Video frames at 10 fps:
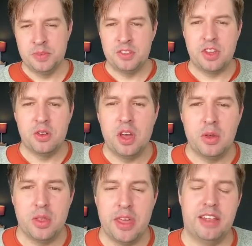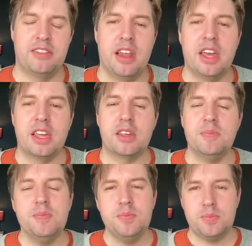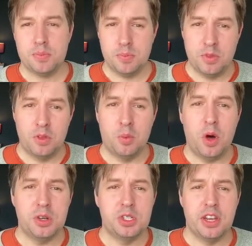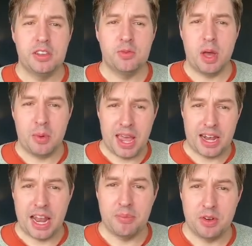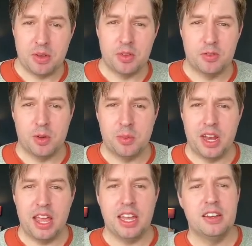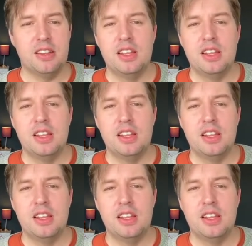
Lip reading: So note that that's like the watches where we had lambda equals 4.8.